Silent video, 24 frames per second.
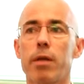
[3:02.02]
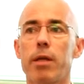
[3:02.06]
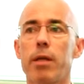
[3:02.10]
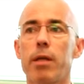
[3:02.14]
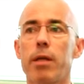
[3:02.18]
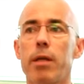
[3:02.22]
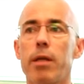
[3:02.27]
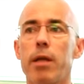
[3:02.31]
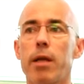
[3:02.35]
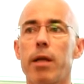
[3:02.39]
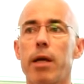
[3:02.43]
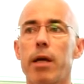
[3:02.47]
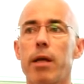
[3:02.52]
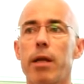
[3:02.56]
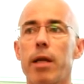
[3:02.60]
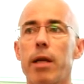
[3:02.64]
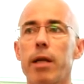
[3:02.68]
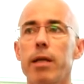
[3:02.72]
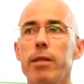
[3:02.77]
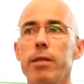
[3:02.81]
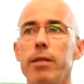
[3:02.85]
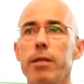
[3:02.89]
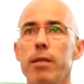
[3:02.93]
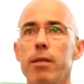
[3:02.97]
the
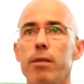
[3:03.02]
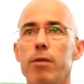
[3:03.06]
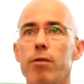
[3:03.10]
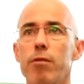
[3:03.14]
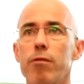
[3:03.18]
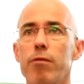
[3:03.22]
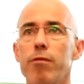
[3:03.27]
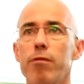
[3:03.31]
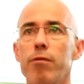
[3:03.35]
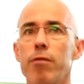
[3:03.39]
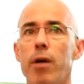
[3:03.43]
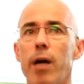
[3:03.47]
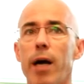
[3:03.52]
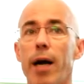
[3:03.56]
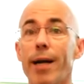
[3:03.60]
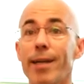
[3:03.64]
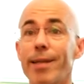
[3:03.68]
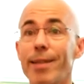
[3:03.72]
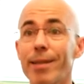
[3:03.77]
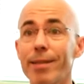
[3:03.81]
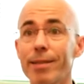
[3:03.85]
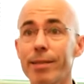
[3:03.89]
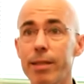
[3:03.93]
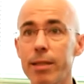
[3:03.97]
analysis of
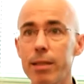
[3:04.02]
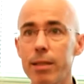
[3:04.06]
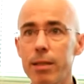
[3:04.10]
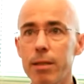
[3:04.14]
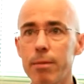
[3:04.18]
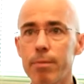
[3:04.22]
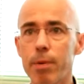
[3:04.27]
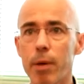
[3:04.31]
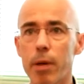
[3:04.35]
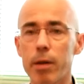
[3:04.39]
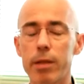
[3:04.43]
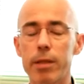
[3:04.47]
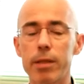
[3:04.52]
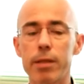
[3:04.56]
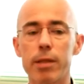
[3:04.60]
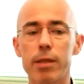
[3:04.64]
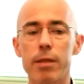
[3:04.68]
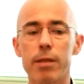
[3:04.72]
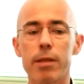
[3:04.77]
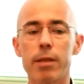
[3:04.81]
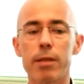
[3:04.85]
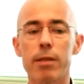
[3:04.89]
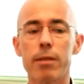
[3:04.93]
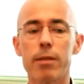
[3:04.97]
identity
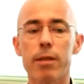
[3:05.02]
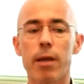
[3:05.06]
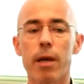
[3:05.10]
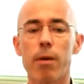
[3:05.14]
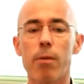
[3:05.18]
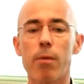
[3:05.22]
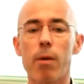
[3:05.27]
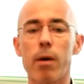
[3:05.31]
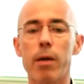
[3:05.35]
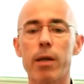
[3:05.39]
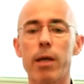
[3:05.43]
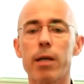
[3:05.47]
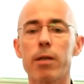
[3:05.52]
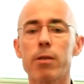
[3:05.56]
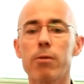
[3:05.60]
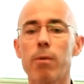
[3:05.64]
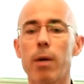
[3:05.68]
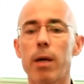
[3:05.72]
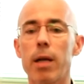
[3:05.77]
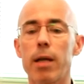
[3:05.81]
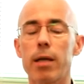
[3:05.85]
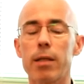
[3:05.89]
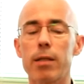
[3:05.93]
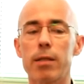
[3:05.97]
politics in Taiwan, as
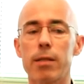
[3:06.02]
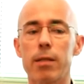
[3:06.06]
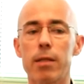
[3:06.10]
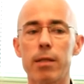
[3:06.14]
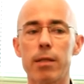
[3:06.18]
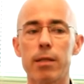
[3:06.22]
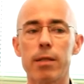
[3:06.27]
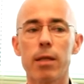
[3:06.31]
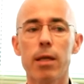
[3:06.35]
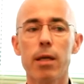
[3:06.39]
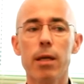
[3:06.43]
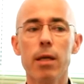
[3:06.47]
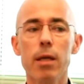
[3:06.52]
well as this